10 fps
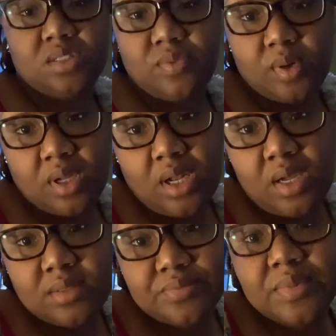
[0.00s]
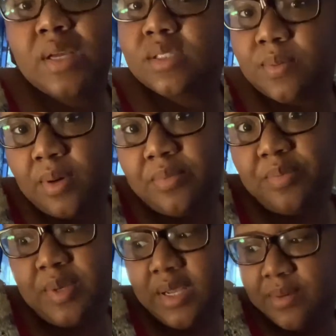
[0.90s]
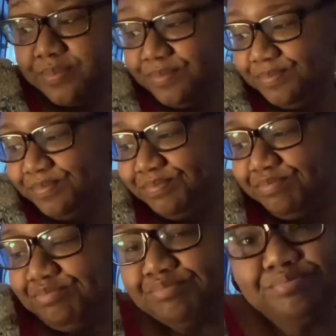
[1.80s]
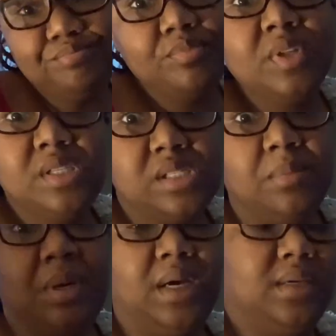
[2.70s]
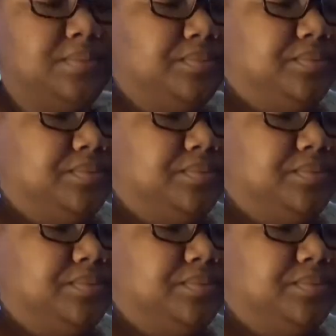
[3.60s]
4 o'clock. I just woke up from a nap. So I'm behind.